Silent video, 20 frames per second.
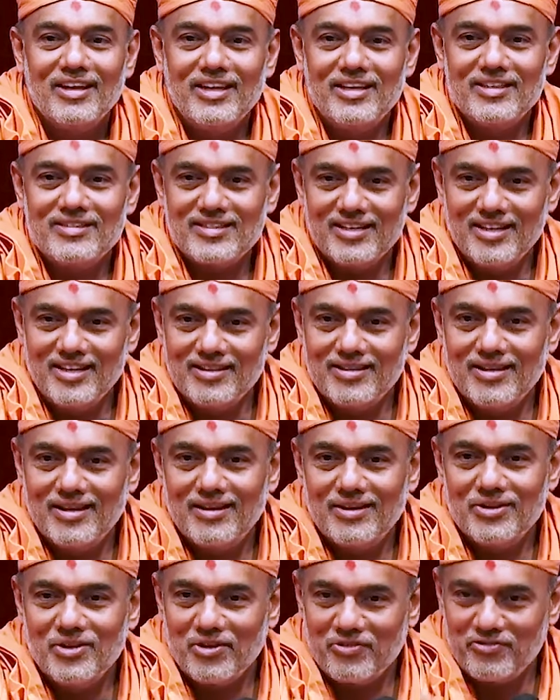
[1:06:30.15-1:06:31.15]
is
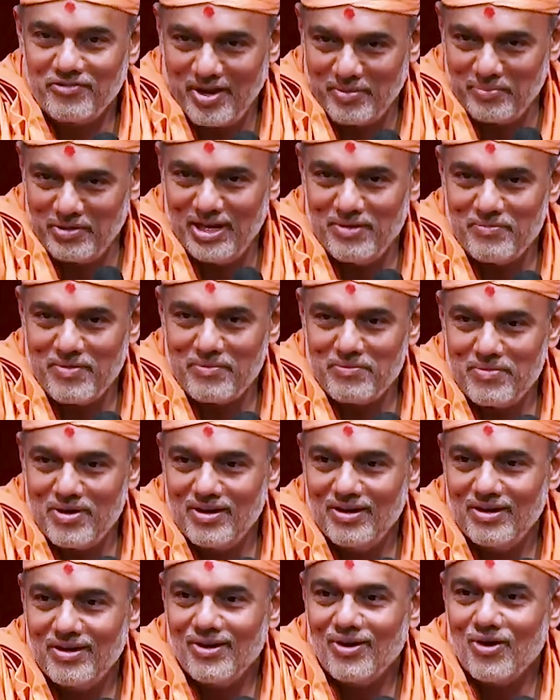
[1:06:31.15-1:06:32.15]
either your family
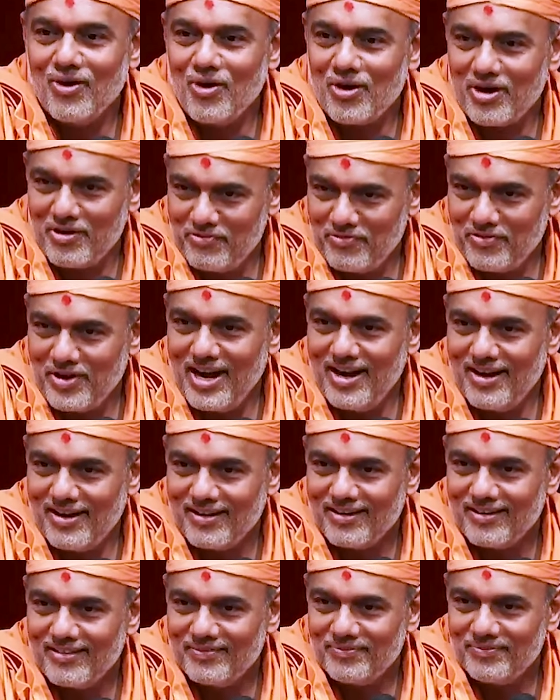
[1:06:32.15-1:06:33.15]
member or a friend.